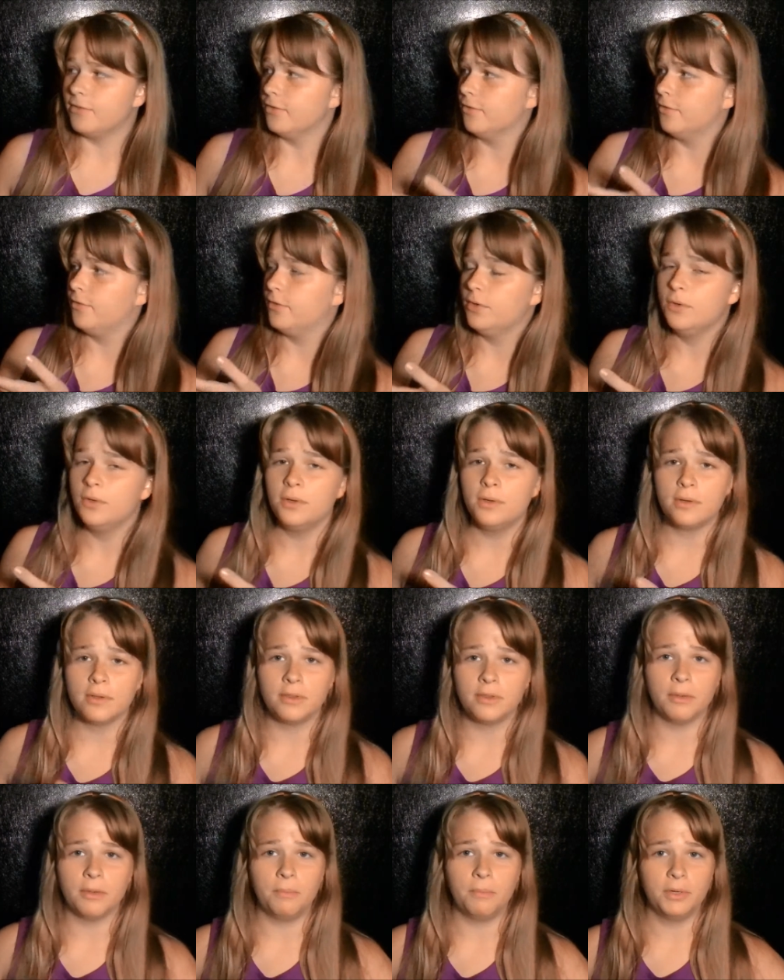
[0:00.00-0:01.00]

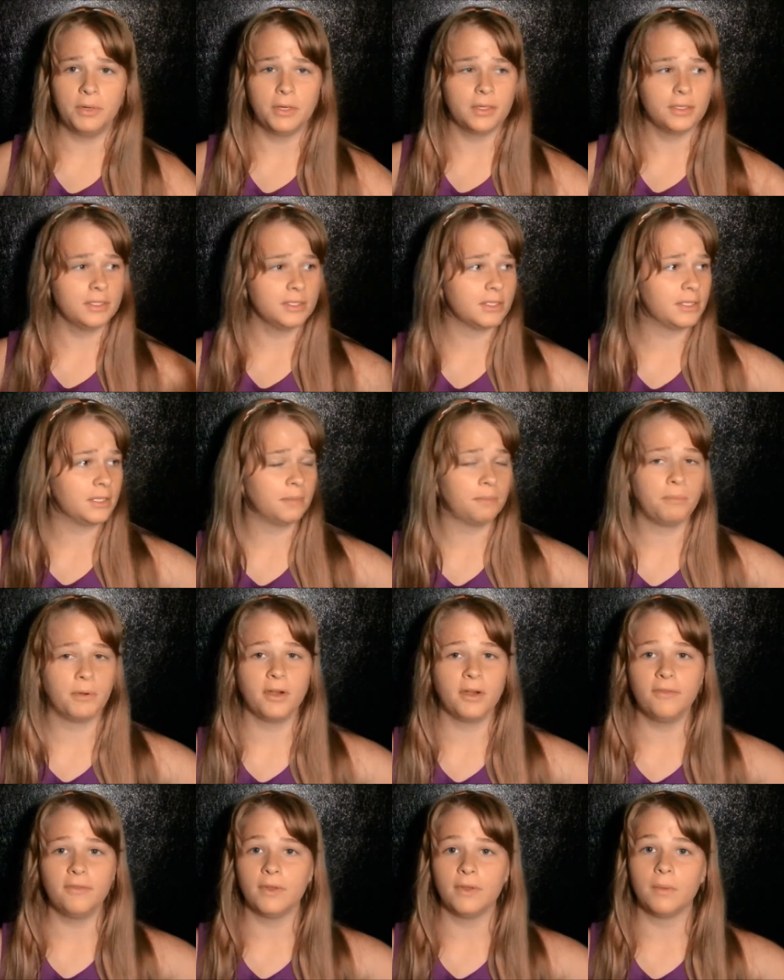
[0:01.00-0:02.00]
food, the books, the
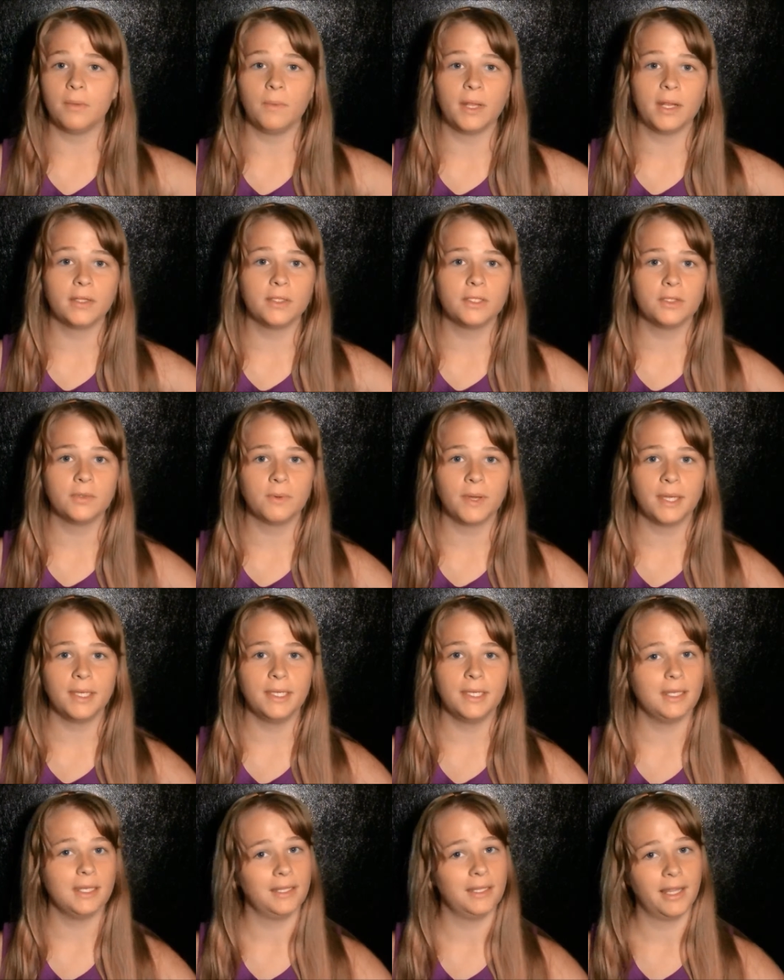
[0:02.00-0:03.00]
perfect. What else do I
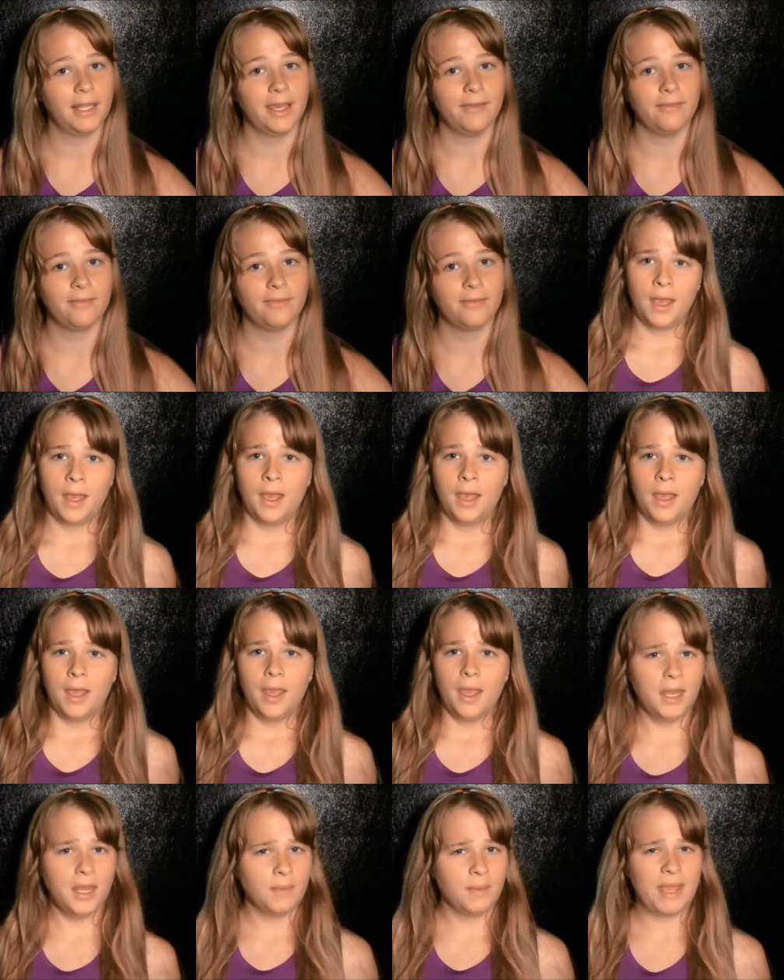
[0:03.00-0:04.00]
need in life?
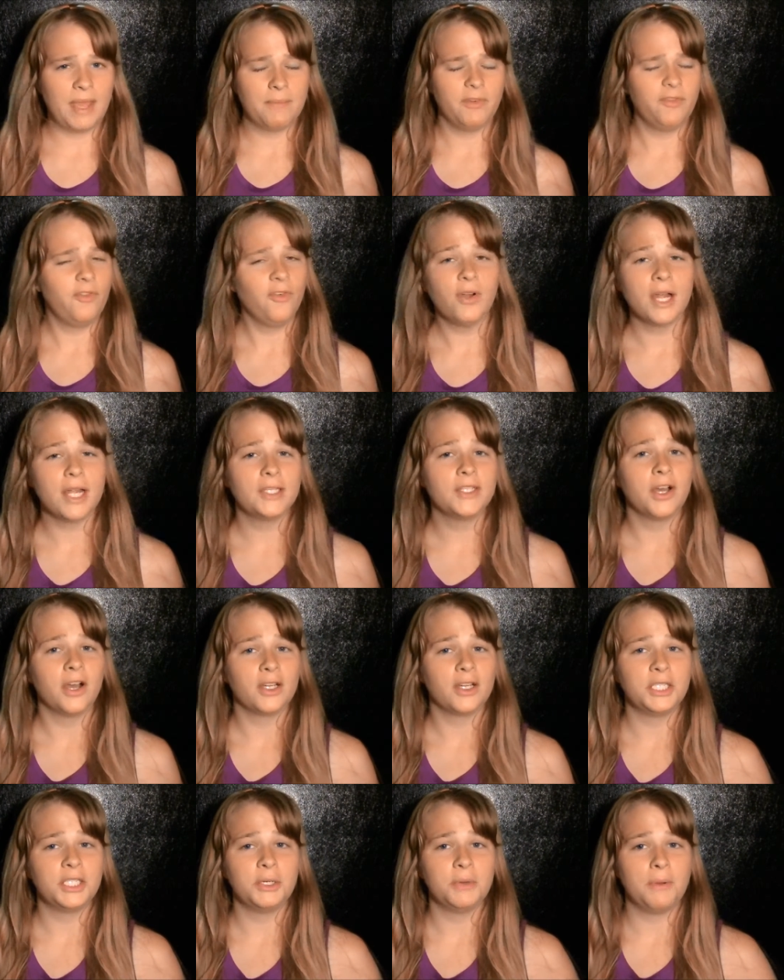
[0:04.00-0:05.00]
Anyway, before I
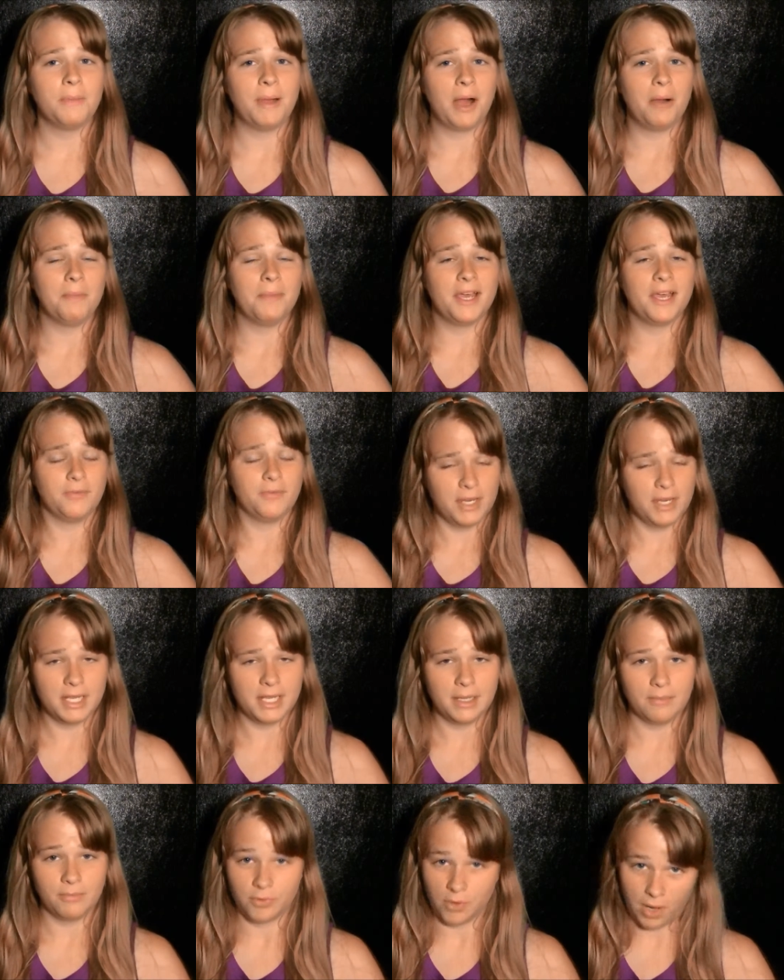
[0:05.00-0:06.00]
talk to you about my
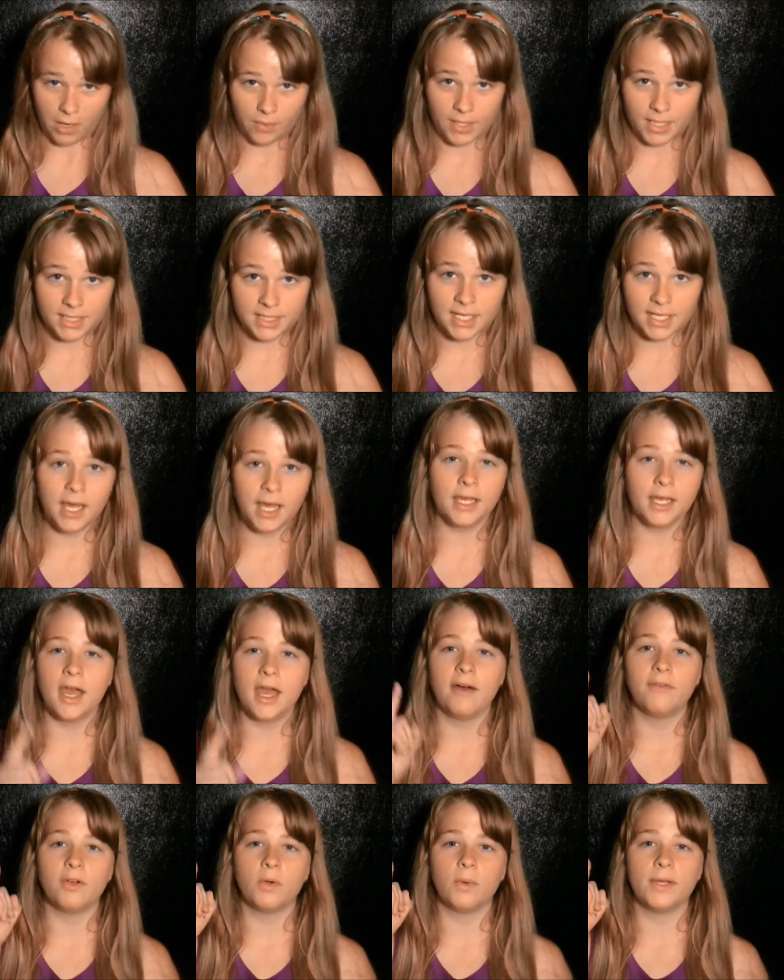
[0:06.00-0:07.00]
reading progress, I
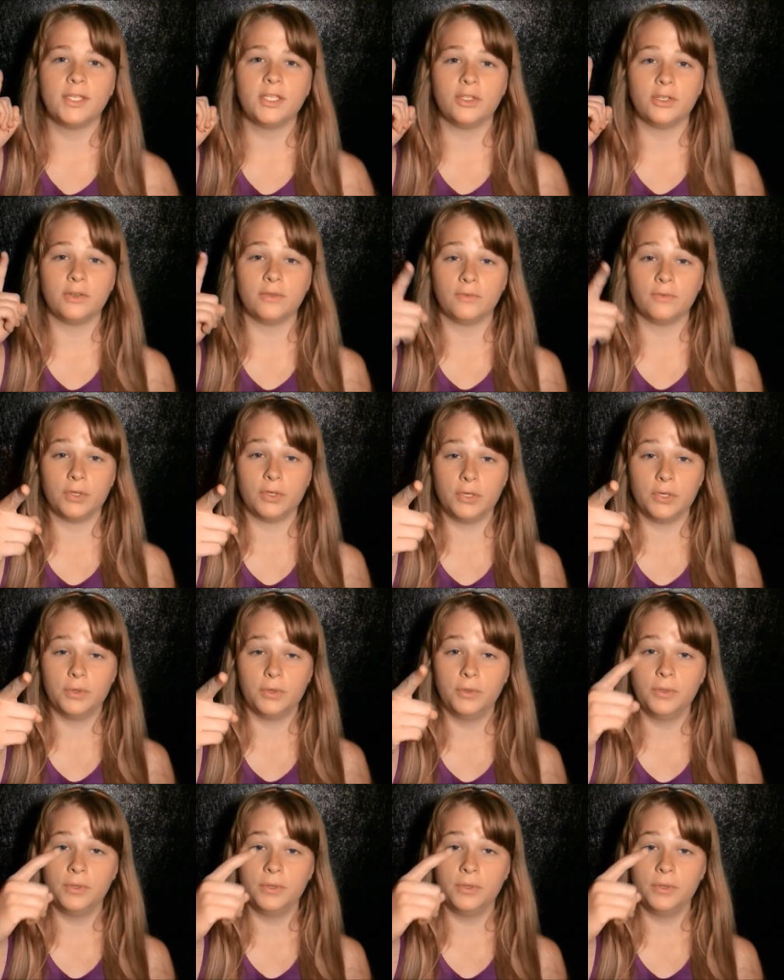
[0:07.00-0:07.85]
have a question for you.